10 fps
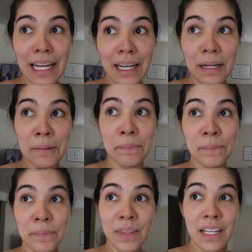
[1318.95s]

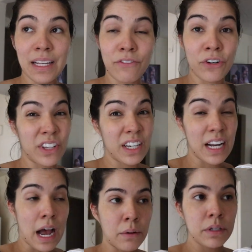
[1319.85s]
Um, for the
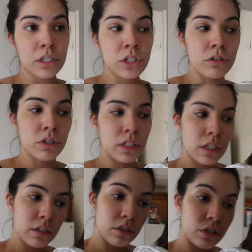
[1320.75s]
good hour that she usually
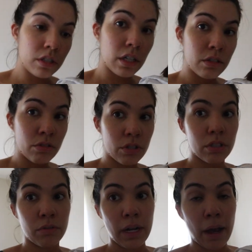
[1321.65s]
does because she does
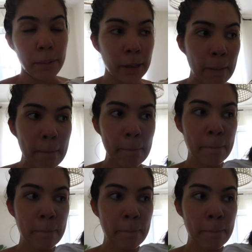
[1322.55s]
usually do an hour.